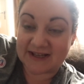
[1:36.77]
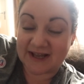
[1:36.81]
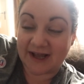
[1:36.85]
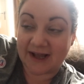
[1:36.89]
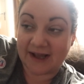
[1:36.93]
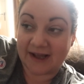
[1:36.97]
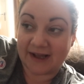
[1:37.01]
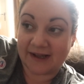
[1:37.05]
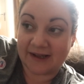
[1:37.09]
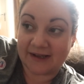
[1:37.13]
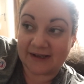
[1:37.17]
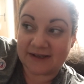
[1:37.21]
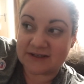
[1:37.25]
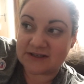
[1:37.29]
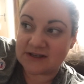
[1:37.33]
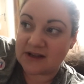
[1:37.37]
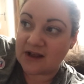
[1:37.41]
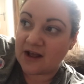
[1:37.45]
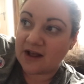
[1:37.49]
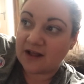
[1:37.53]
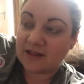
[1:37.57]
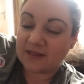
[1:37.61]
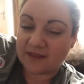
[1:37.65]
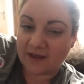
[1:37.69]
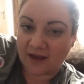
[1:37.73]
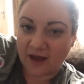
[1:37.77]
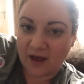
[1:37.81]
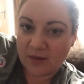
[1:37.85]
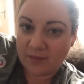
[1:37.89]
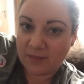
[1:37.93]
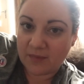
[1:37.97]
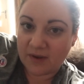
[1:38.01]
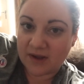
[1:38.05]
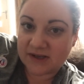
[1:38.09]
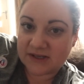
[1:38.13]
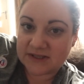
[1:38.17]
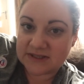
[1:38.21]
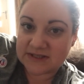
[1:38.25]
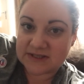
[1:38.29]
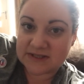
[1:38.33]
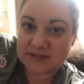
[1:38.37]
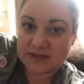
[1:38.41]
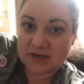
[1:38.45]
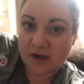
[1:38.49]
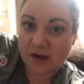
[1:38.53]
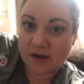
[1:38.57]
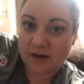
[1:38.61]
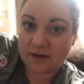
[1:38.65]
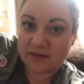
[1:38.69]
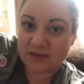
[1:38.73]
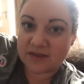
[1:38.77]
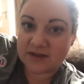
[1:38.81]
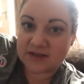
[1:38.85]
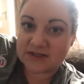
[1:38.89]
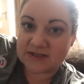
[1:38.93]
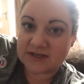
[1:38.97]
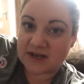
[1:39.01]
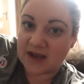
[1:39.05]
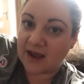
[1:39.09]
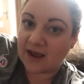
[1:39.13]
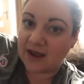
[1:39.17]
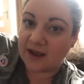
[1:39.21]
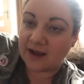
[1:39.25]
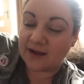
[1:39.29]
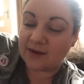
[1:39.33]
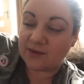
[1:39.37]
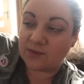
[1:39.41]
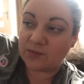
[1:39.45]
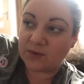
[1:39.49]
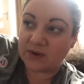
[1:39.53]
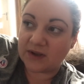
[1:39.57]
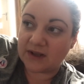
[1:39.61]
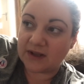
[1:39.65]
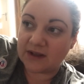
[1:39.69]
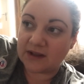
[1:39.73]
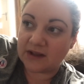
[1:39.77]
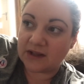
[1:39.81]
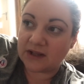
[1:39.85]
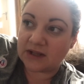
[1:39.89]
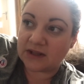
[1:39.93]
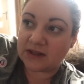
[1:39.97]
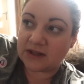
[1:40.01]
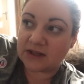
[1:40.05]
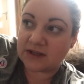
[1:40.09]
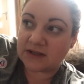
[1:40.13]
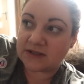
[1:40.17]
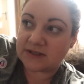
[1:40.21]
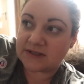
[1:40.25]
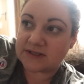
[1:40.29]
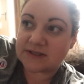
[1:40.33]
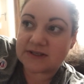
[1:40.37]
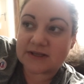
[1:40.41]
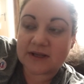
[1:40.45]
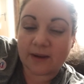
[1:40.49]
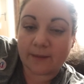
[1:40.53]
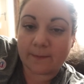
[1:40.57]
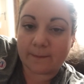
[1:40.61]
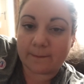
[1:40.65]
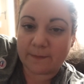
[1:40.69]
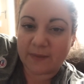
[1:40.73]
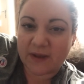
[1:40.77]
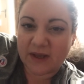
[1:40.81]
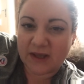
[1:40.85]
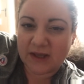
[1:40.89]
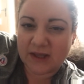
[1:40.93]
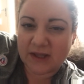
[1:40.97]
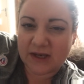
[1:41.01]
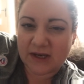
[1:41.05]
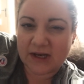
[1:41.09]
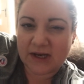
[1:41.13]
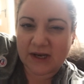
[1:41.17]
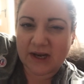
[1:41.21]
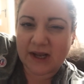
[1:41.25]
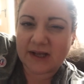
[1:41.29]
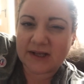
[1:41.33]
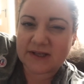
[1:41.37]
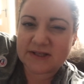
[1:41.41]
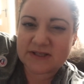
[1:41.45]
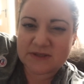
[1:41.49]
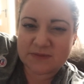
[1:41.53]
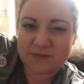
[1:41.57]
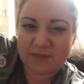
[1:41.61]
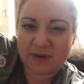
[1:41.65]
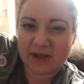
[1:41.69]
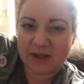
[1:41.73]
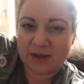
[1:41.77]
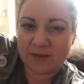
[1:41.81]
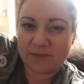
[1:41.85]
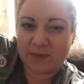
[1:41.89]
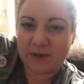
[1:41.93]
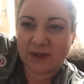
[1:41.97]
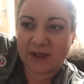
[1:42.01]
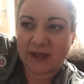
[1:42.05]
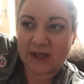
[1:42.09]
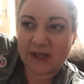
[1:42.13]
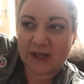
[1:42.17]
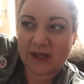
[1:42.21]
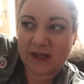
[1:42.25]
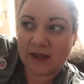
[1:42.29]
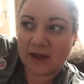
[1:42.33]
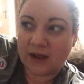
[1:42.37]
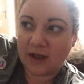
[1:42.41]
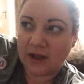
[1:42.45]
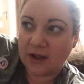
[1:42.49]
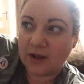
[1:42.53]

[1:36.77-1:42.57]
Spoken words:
And I think I might start the day with some bacon and eggs maybe.